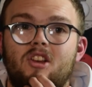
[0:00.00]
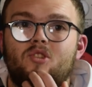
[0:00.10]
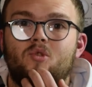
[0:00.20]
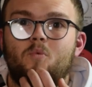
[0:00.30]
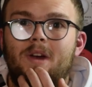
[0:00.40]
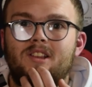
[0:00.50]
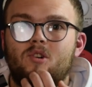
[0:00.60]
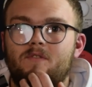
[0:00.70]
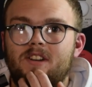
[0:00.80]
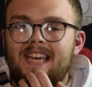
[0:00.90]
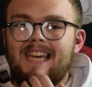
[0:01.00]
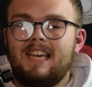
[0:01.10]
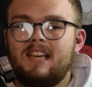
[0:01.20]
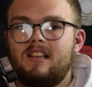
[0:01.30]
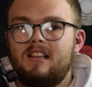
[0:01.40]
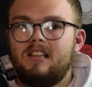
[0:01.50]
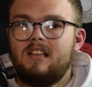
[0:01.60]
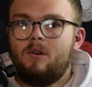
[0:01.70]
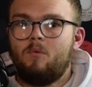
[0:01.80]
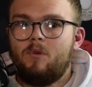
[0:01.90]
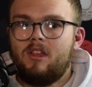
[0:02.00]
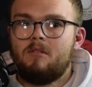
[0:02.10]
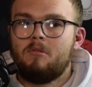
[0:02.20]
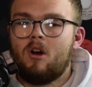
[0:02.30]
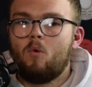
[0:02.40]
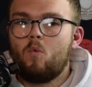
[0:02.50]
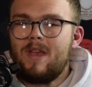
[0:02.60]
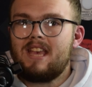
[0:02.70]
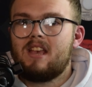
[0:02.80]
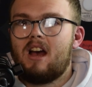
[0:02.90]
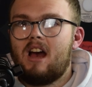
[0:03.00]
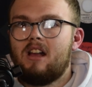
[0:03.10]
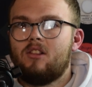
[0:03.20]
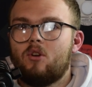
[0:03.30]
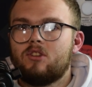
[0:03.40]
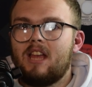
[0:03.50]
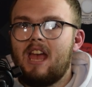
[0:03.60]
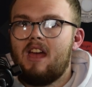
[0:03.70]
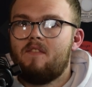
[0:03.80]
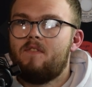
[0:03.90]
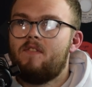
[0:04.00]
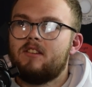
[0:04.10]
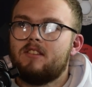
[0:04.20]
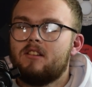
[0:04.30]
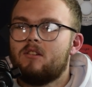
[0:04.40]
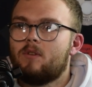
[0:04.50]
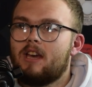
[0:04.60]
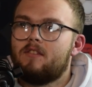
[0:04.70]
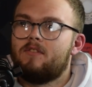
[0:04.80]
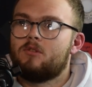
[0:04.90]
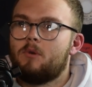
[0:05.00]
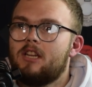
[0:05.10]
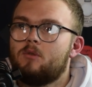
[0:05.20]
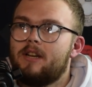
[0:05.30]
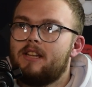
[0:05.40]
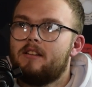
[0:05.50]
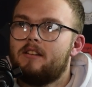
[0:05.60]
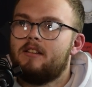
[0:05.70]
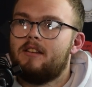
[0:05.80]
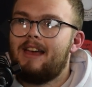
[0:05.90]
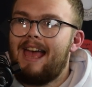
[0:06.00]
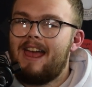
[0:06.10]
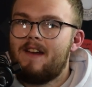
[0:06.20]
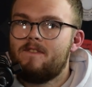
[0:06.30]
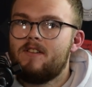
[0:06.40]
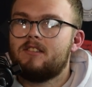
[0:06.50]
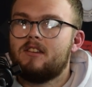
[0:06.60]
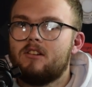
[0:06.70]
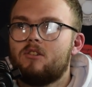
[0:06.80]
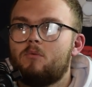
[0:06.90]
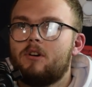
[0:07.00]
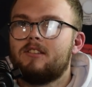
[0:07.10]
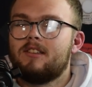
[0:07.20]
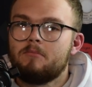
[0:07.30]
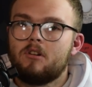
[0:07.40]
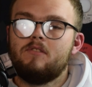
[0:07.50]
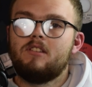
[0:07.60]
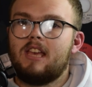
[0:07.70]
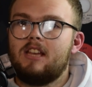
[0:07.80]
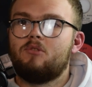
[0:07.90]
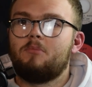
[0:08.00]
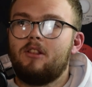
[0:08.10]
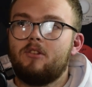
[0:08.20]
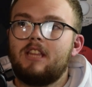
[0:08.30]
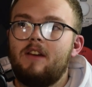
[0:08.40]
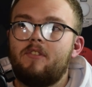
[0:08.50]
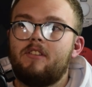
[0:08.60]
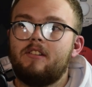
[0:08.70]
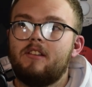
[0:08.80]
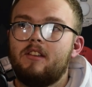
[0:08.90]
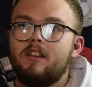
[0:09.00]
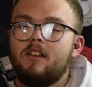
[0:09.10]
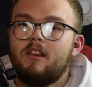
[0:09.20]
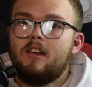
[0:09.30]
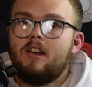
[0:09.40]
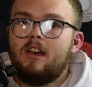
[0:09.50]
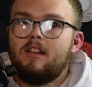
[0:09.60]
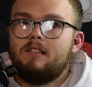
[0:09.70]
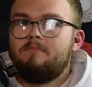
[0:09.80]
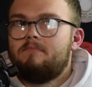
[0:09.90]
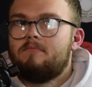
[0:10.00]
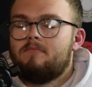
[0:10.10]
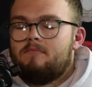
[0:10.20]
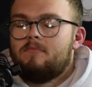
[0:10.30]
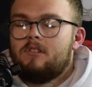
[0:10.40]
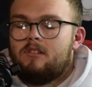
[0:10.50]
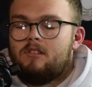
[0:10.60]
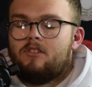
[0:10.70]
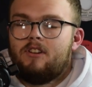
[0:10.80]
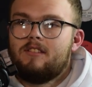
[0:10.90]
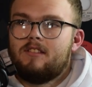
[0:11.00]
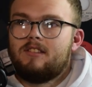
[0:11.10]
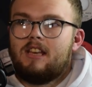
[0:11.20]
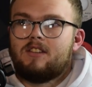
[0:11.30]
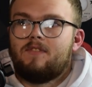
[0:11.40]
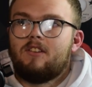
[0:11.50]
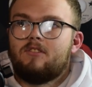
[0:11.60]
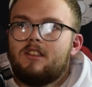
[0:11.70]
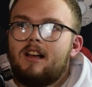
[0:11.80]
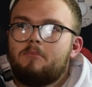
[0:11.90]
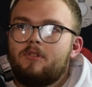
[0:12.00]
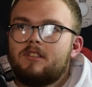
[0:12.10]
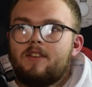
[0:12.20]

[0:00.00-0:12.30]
So when COVID hit, within about a week, I lost every single gig for twenty twenty. Every single one. Some got rescheduled, but I lost everything. And you're into six figures at that point,